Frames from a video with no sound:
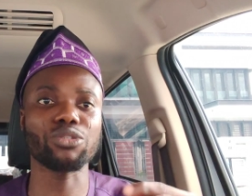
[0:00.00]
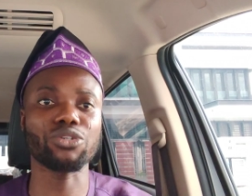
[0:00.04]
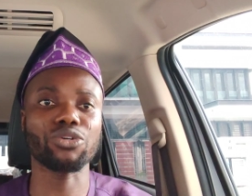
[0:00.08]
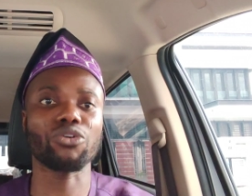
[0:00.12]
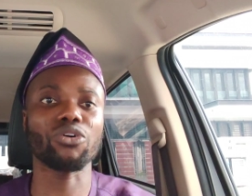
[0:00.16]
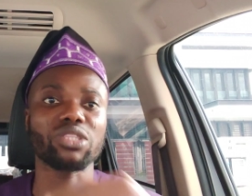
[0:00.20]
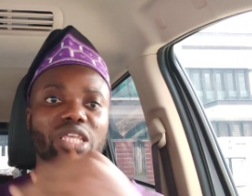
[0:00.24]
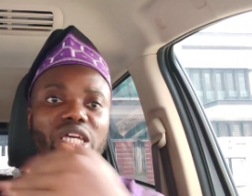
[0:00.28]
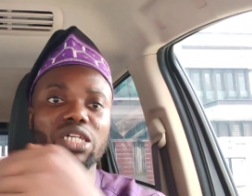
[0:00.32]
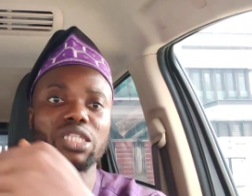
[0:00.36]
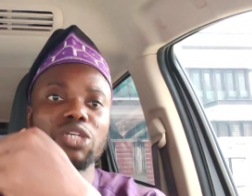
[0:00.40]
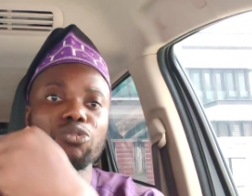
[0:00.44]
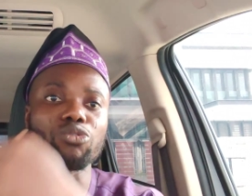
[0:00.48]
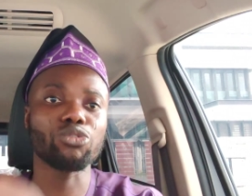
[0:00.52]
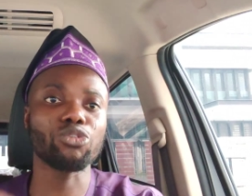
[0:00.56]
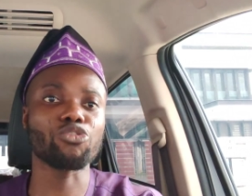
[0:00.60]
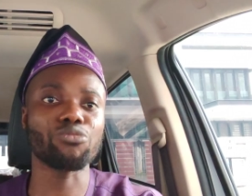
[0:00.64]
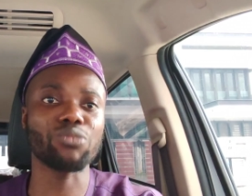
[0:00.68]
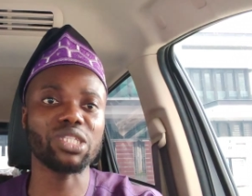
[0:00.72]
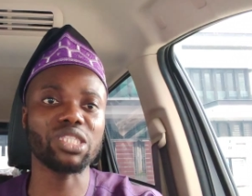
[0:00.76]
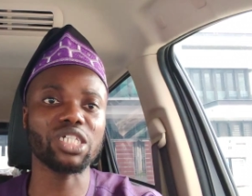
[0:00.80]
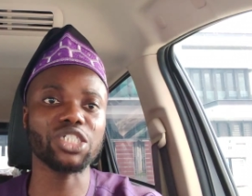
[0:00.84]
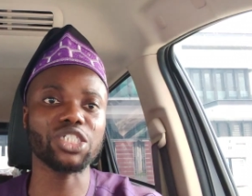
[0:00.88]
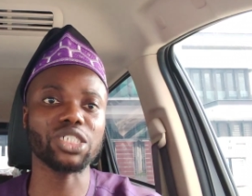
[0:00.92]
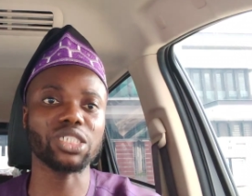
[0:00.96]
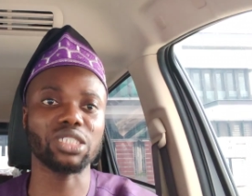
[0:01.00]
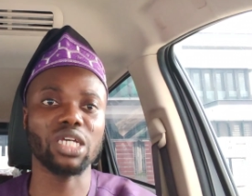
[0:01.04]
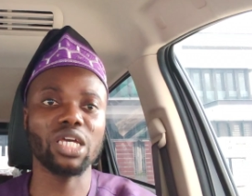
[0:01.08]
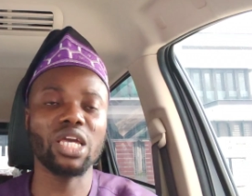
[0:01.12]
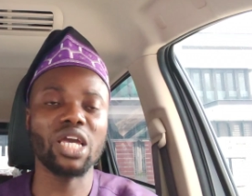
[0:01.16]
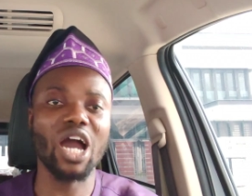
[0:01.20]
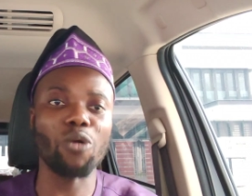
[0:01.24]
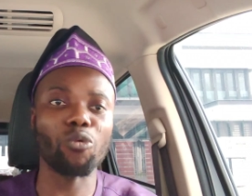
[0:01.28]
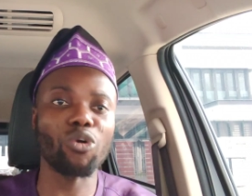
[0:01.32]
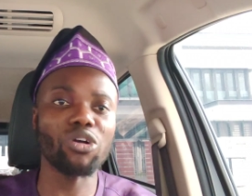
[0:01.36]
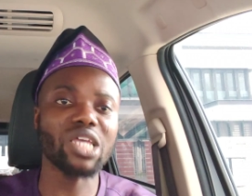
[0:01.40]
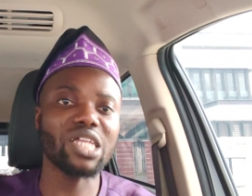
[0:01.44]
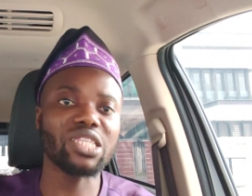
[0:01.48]
That's what we call technical
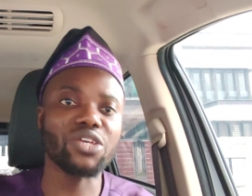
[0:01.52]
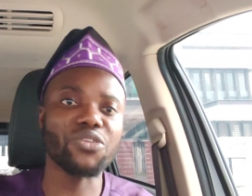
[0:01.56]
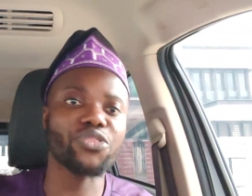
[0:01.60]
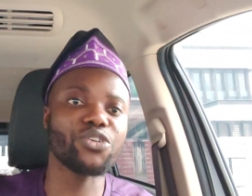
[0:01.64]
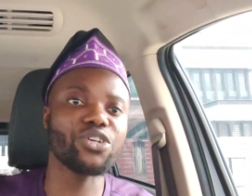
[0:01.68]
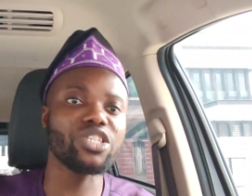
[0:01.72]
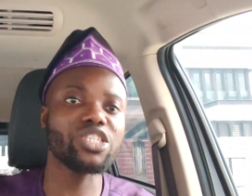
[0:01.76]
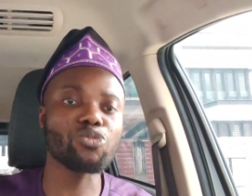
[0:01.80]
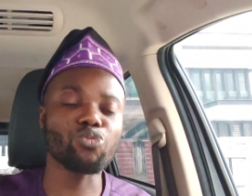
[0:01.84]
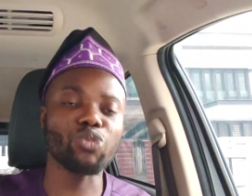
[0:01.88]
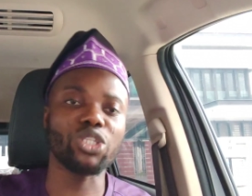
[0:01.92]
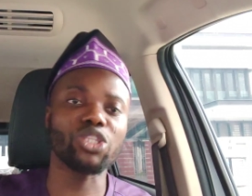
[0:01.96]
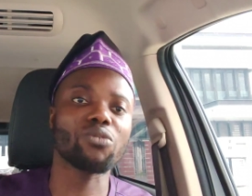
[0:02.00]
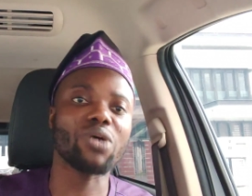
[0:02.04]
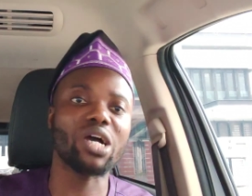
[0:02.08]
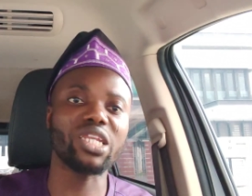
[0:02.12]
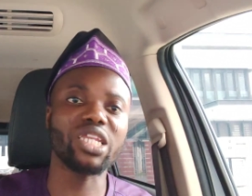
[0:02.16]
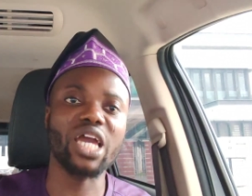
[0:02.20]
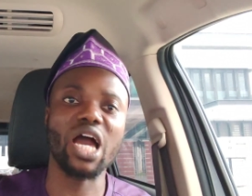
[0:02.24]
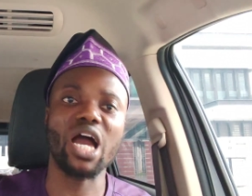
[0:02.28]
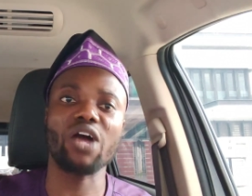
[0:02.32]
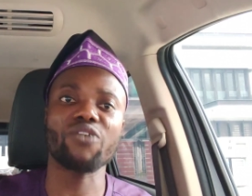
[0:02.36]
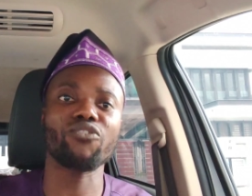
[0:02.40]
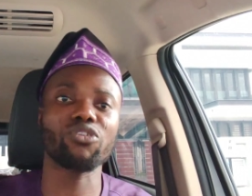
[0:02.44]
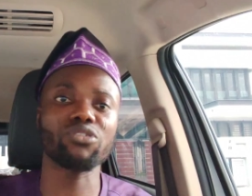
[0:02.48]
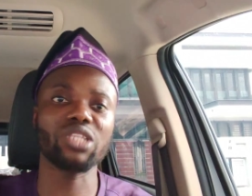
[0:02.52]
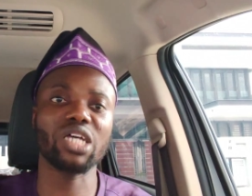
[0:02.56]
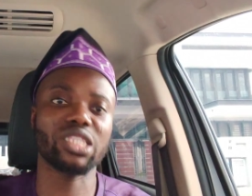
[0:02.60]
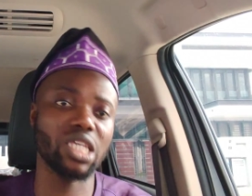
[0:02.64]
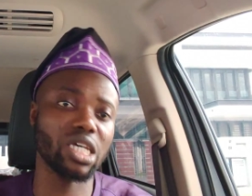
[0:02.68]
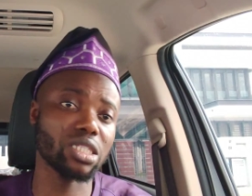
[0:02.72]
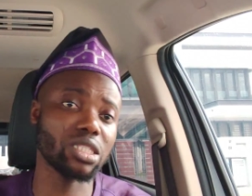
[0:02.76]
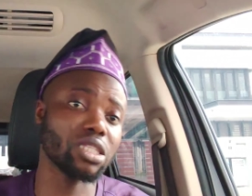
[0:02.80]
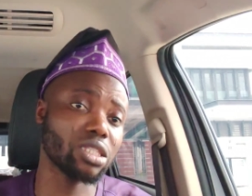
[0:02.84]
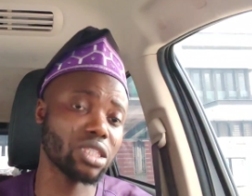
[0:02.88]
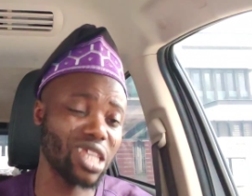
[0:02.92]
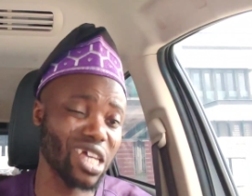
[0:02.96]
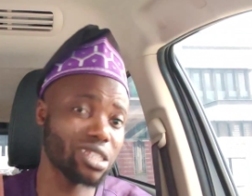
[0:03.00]
documentation. And what are the things we normally have
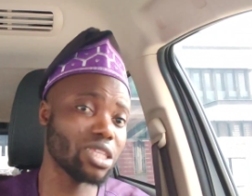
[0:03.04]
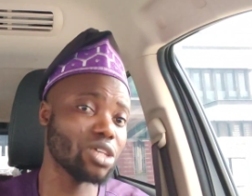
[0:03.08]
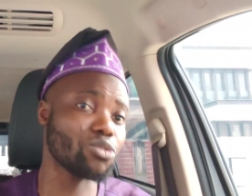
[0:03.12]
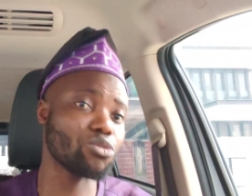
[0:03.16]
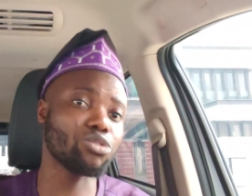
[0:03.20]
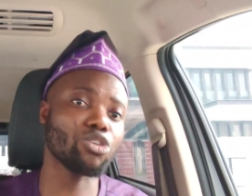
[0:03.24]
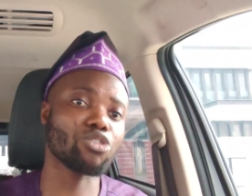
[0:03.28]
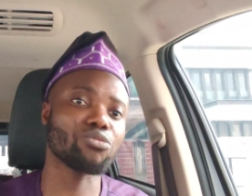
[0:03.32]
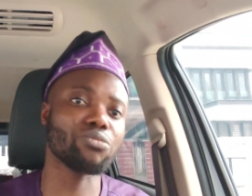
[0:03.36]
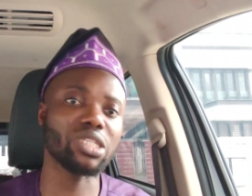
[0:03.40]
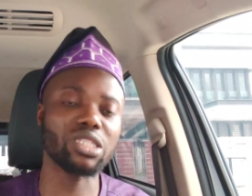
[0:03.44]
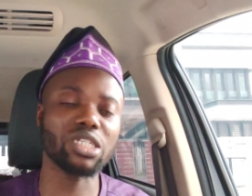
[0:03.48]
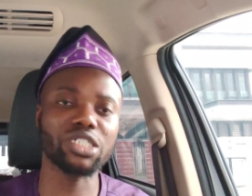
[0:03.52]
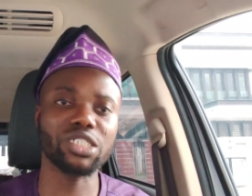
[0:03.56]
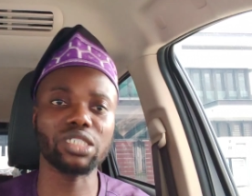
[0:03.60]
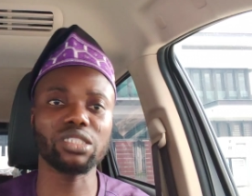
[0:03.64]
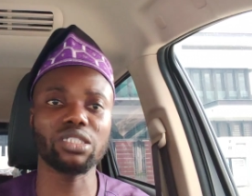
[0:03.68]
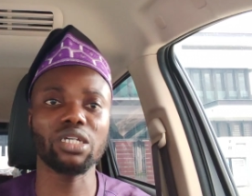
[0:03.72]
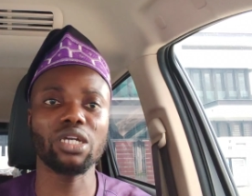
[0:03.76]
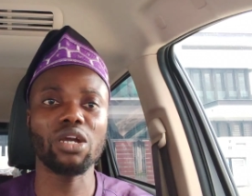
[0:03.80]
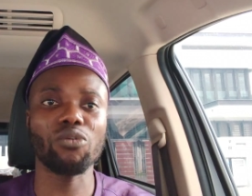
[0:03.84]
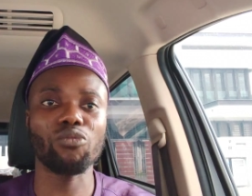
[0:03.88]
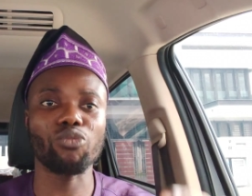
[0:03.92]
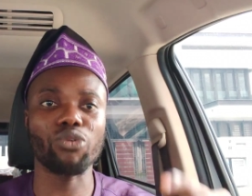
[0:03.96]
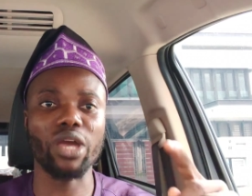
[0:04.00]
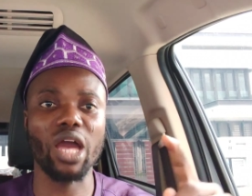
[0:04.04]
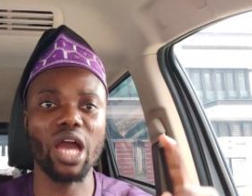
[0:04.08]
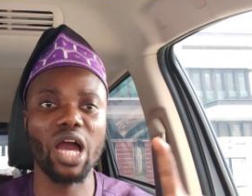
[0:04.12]
under the technical documentation?